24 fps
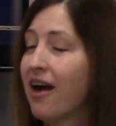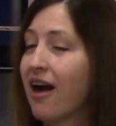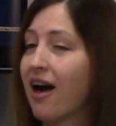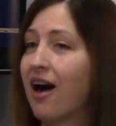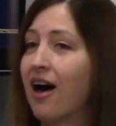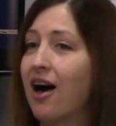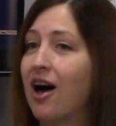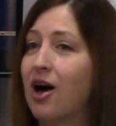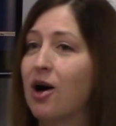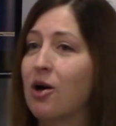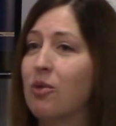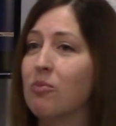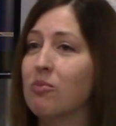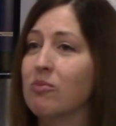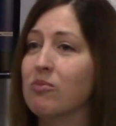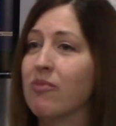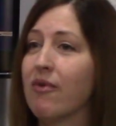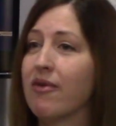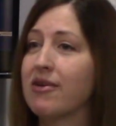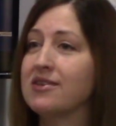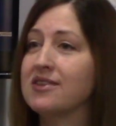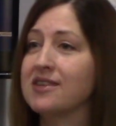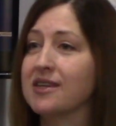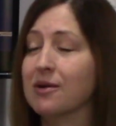
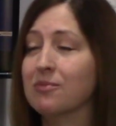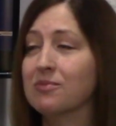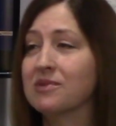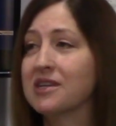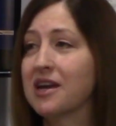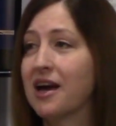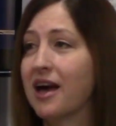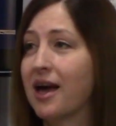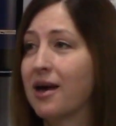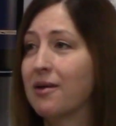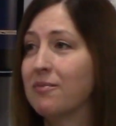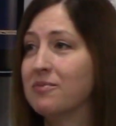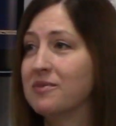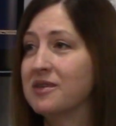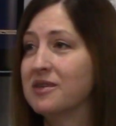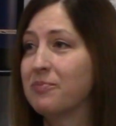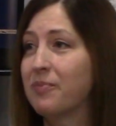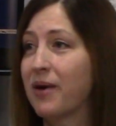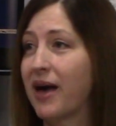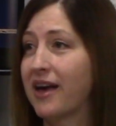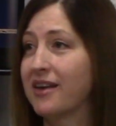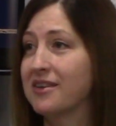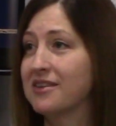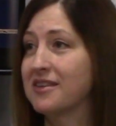Um, sometimes
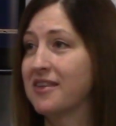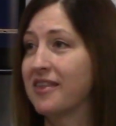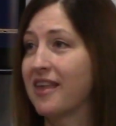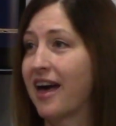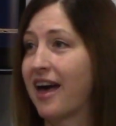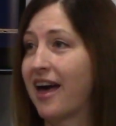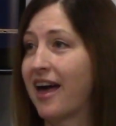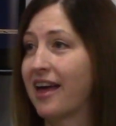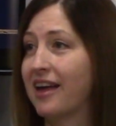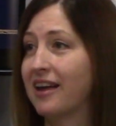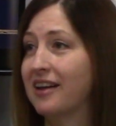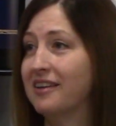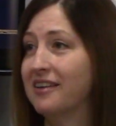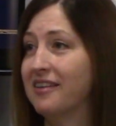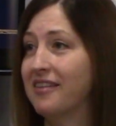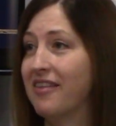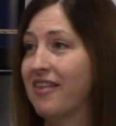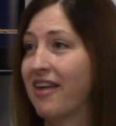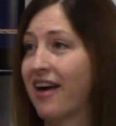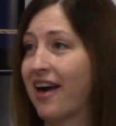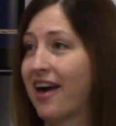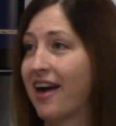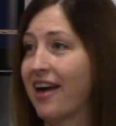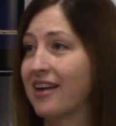pets that
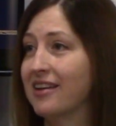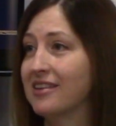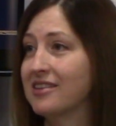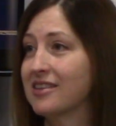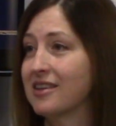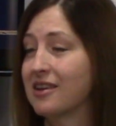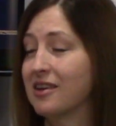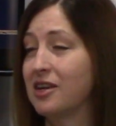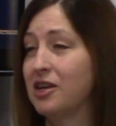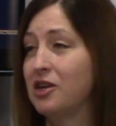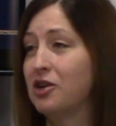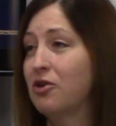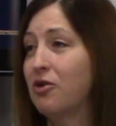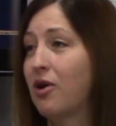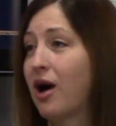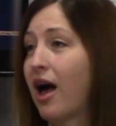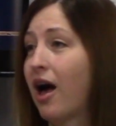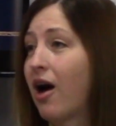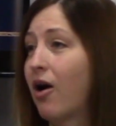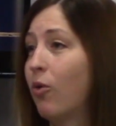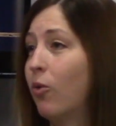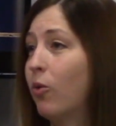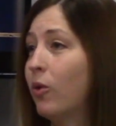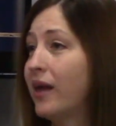that you know
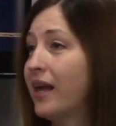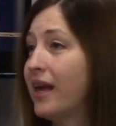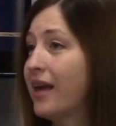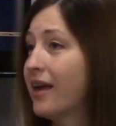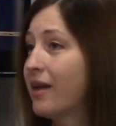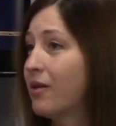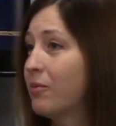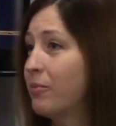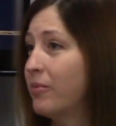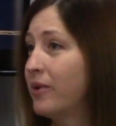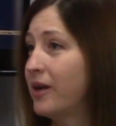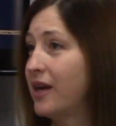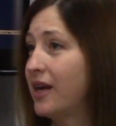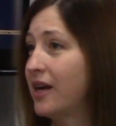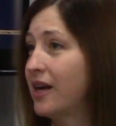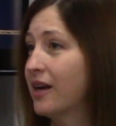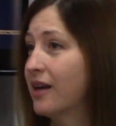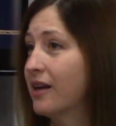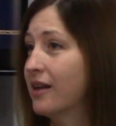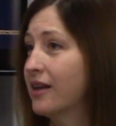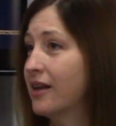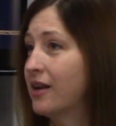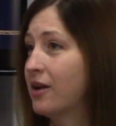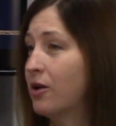how we can be
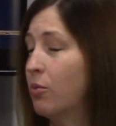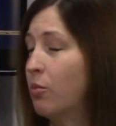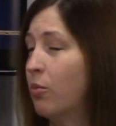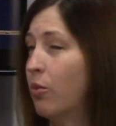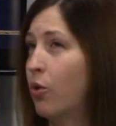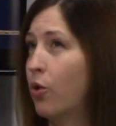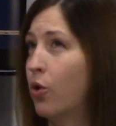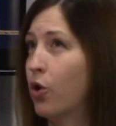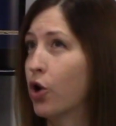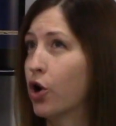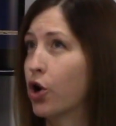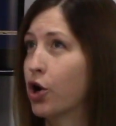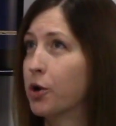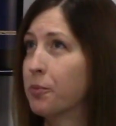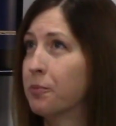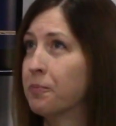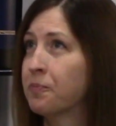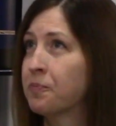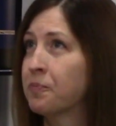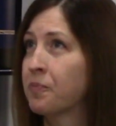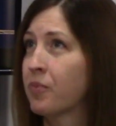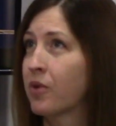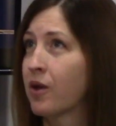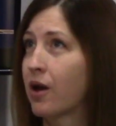a little more
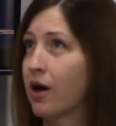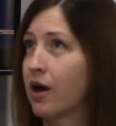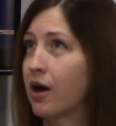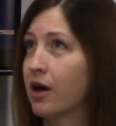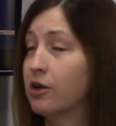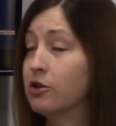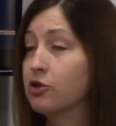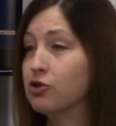uh,